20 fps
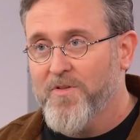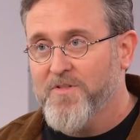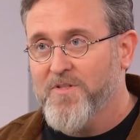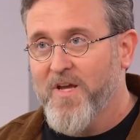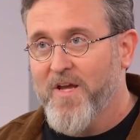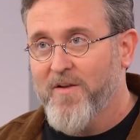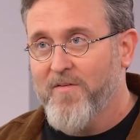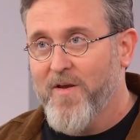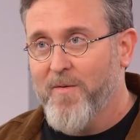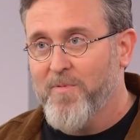this
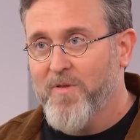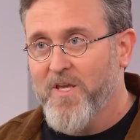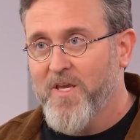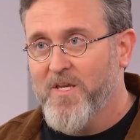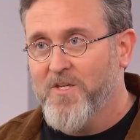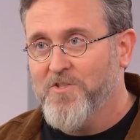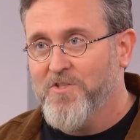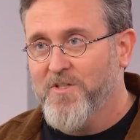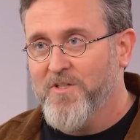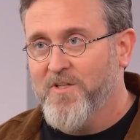kind of
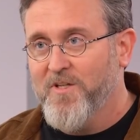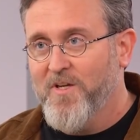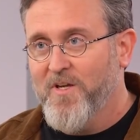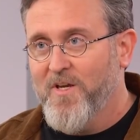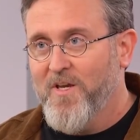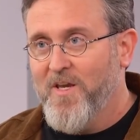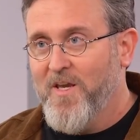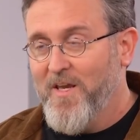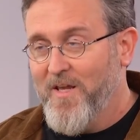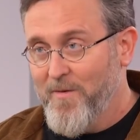application.
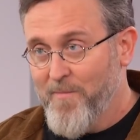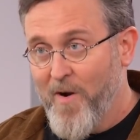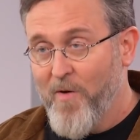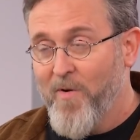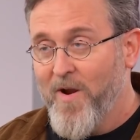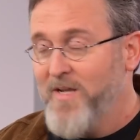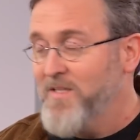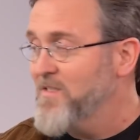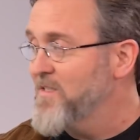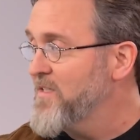And am I
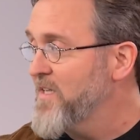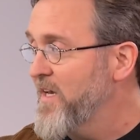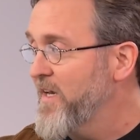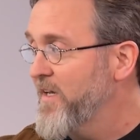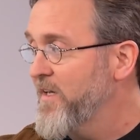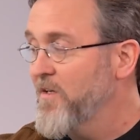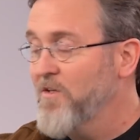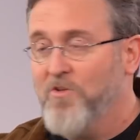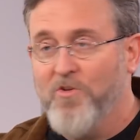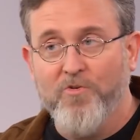right in
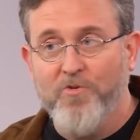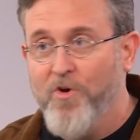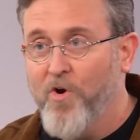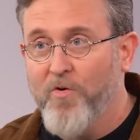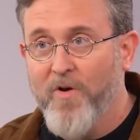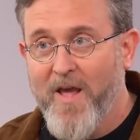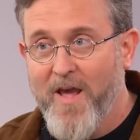saying you don't